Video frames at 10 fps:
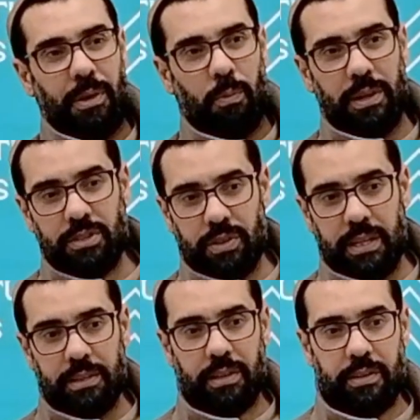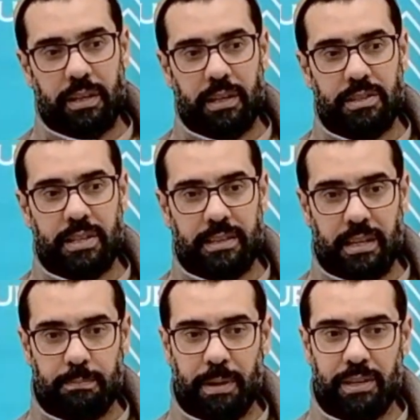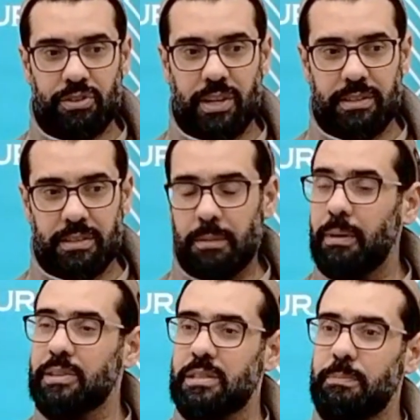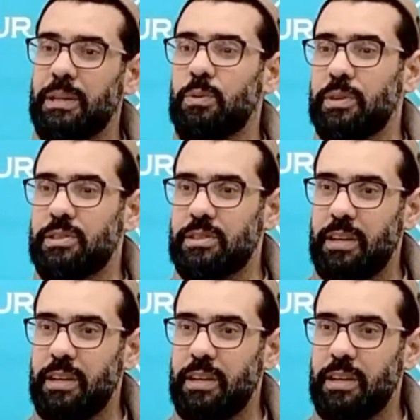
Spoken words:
there weren't really tariqas that had penetrated amongst the Bedouins,